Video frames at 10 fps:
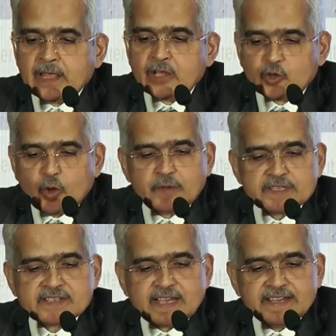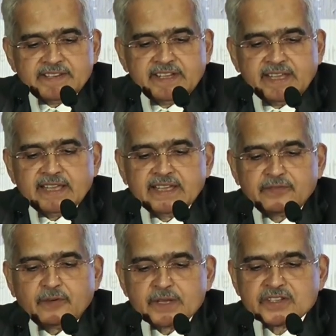Robust IT and
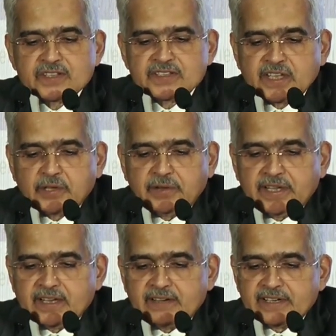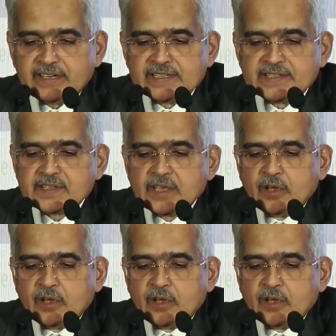information security governance